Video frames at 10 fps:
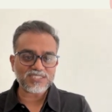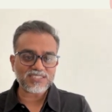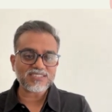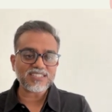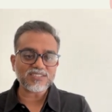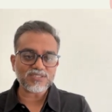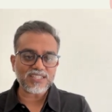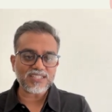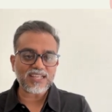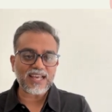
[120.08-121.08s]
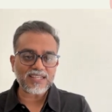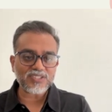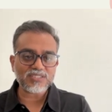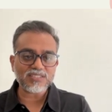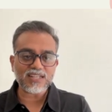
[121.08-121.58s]
just need to take
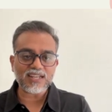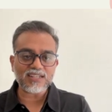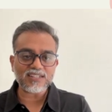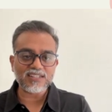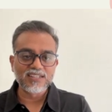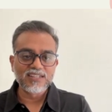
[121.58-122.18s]
action and